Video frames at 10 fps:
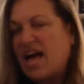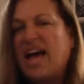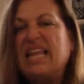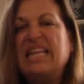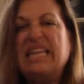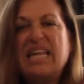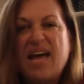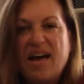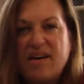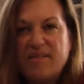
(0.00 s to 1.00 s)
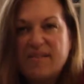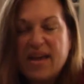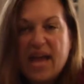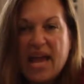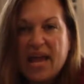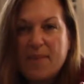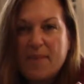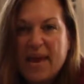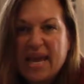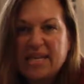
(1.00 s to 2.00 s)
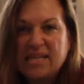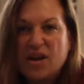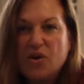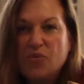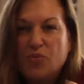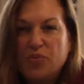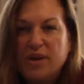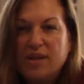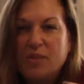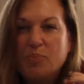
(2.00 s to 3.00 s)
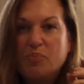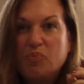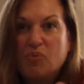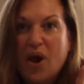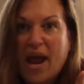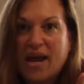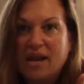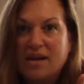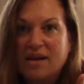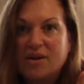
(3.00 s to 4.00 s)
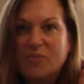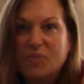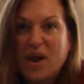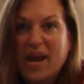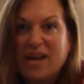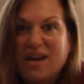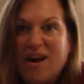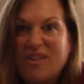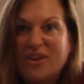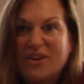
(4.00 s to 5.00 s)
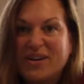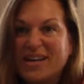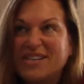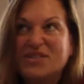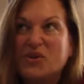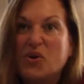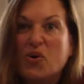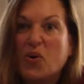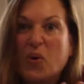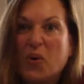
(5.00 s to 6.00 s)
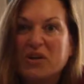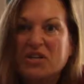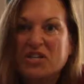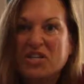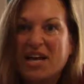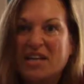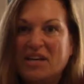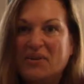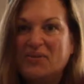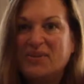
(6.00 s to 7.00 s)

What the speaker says: I love it. Makes it a really bright color. It's gorgeous yellow.